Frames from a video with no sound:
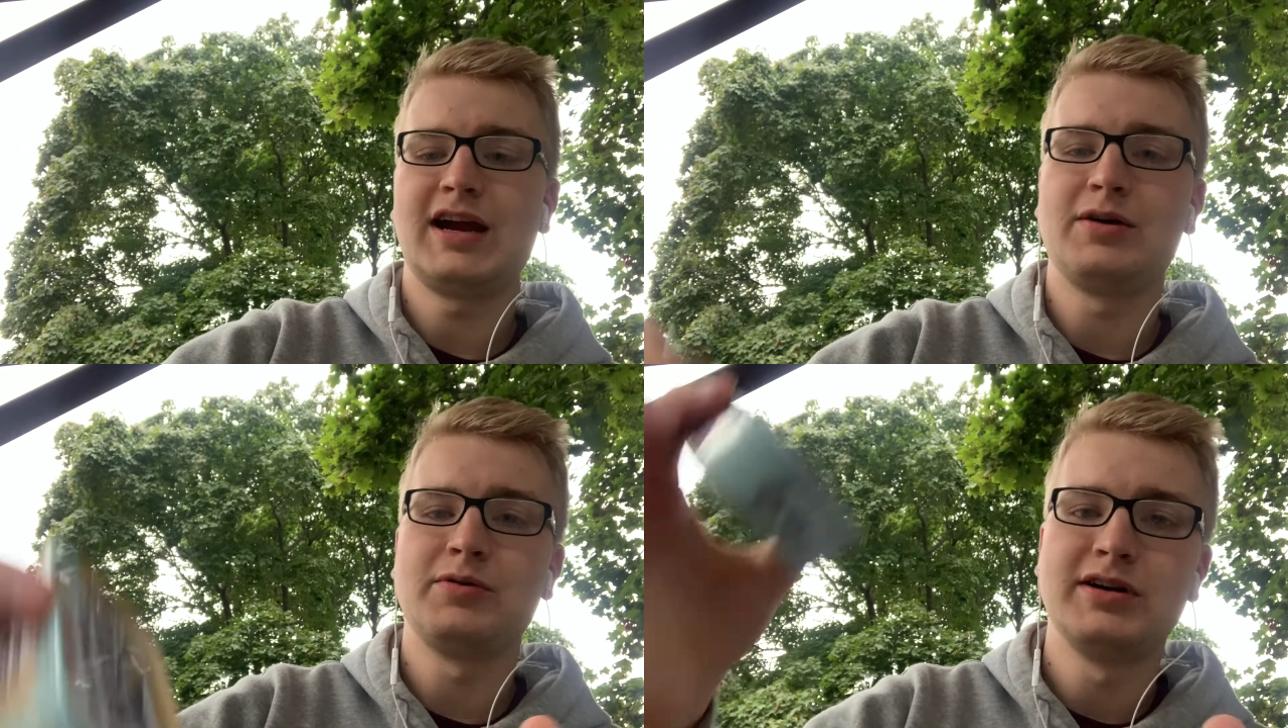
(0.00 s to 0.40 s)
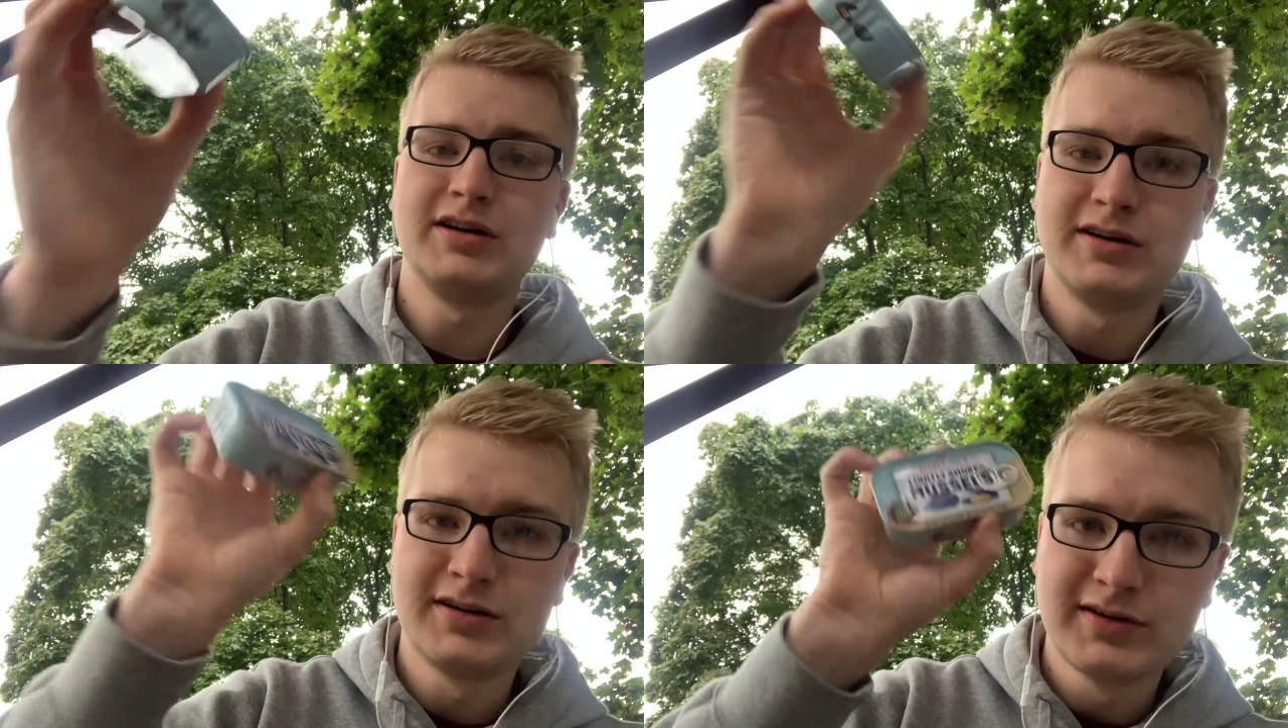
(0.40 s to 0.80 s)
our
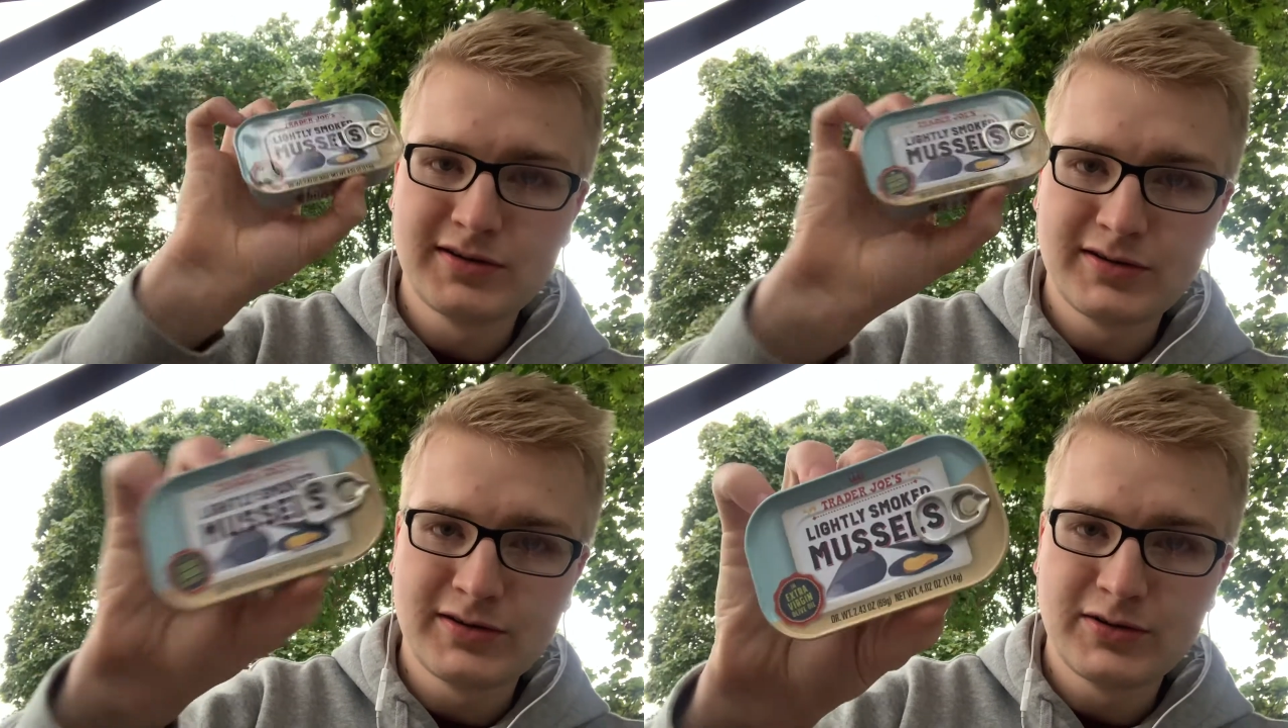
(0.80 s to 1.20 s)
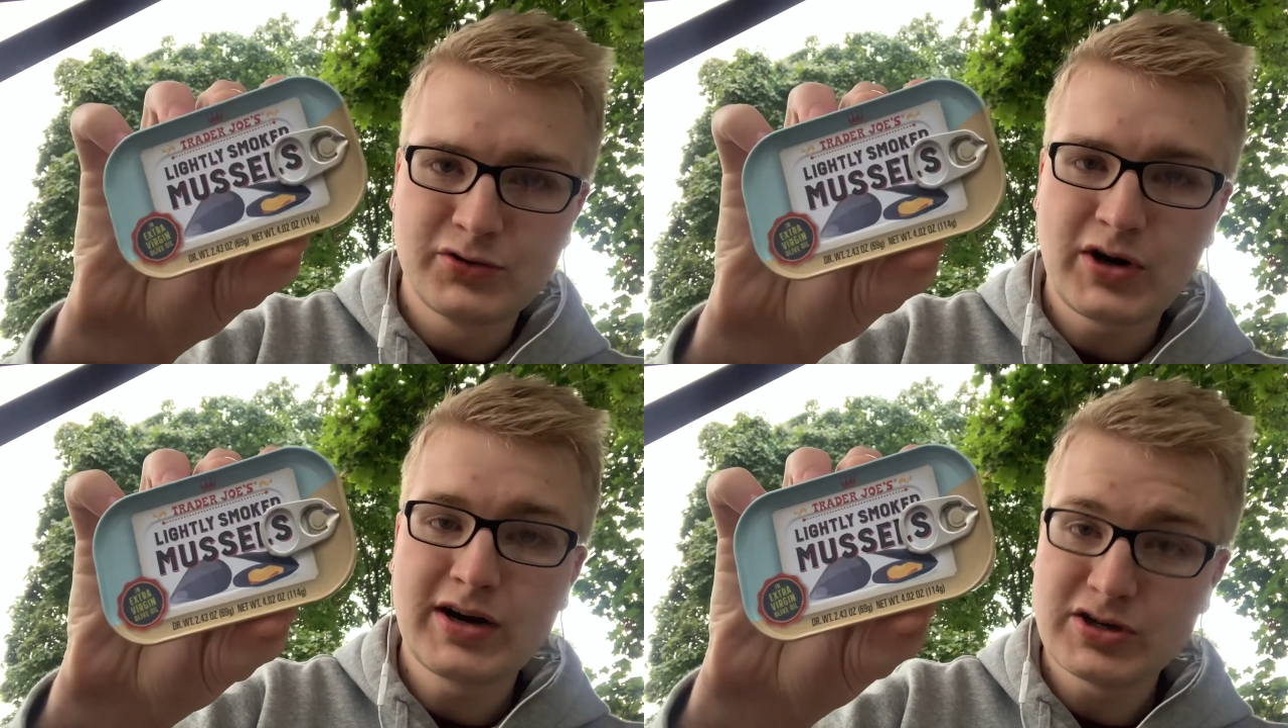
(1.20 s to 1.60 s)

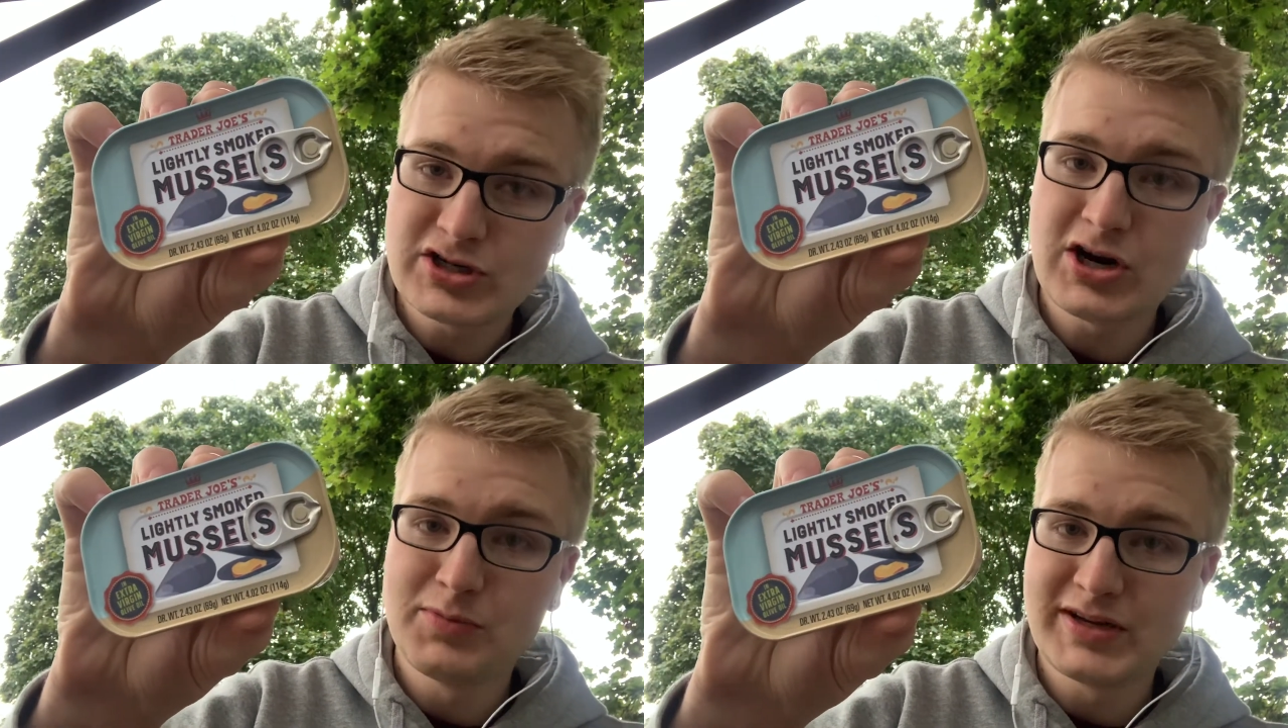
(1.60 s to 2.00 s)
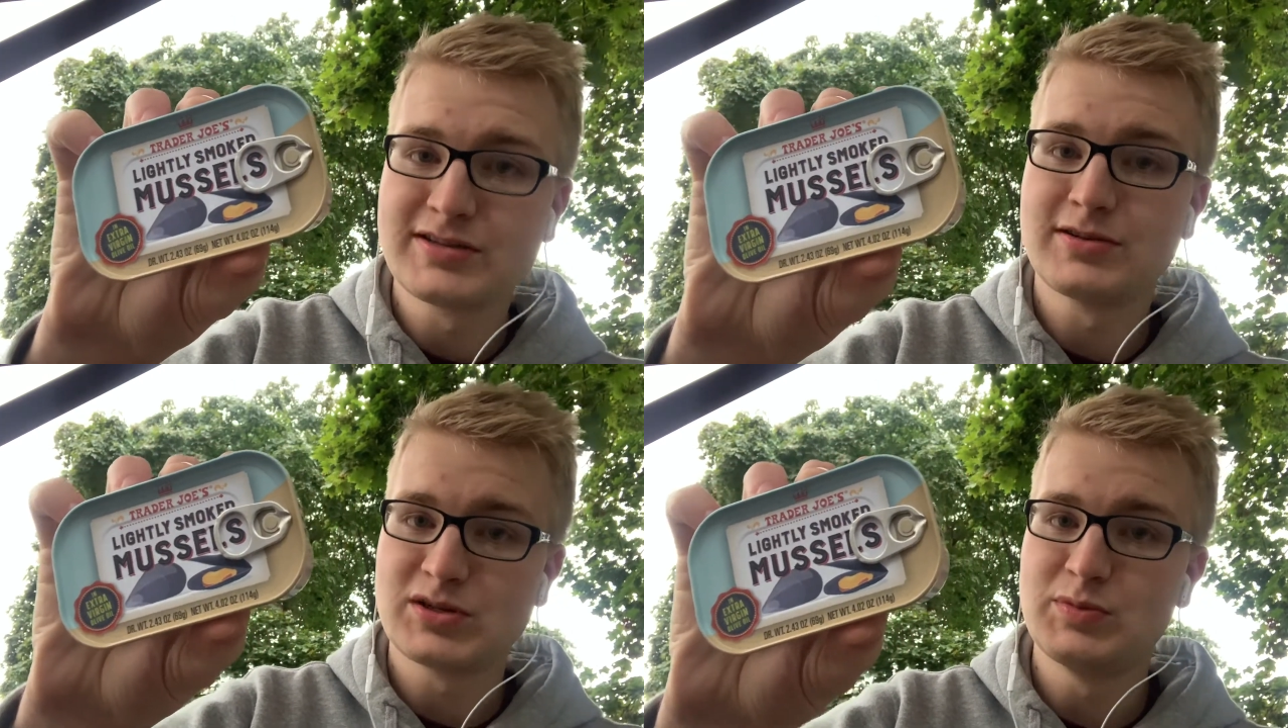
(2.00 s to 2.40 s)
Trader Joe mussel
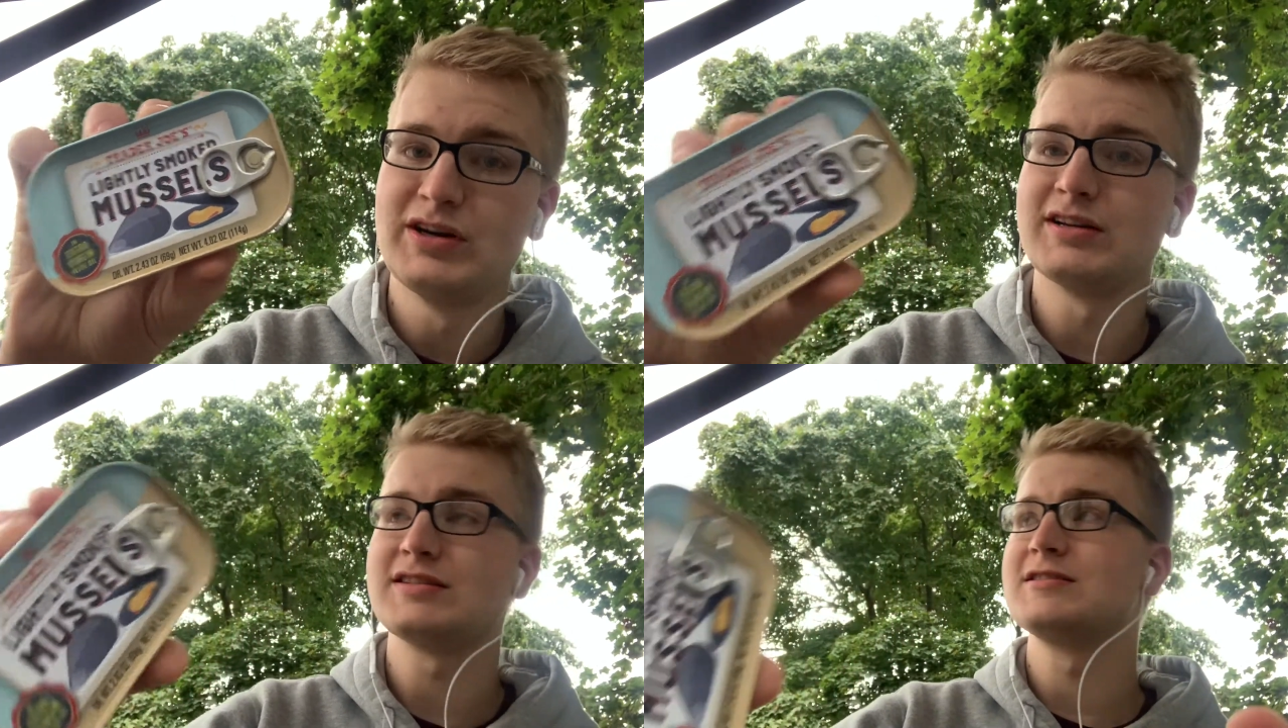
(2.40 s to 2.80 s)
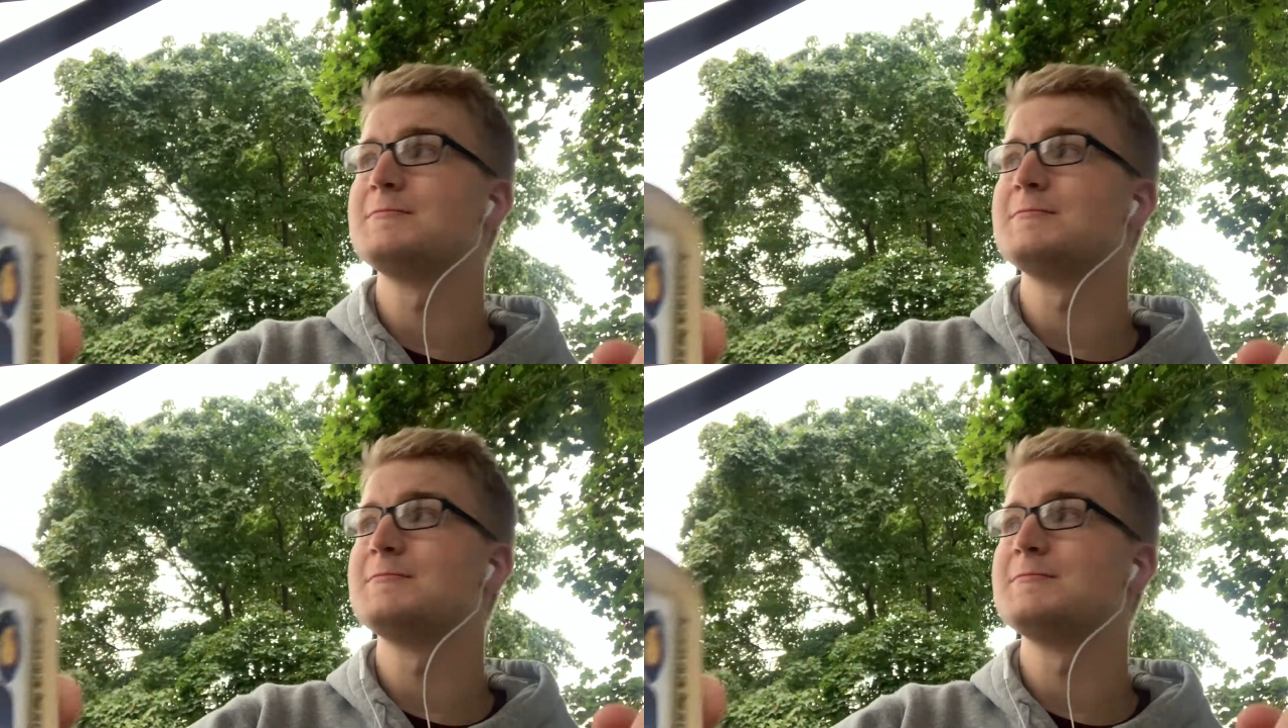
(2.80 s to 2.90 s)
experience.